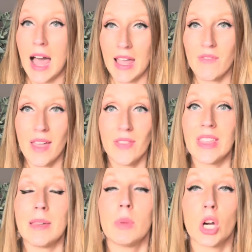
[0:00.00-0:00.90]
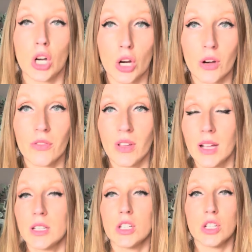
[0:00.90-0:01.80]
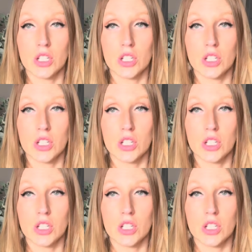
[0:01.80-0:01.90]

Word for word: I found the perfect